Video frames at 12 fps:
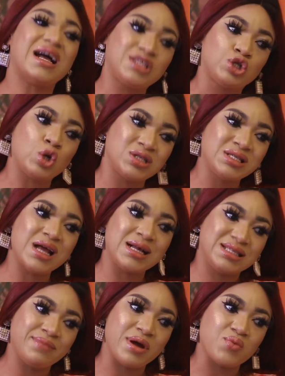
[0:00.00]
That
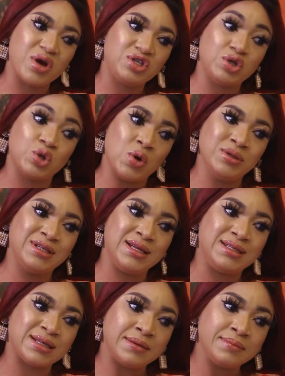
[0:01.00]
doesn't answer my question,
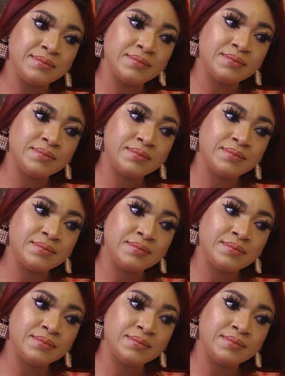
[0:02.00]
does it?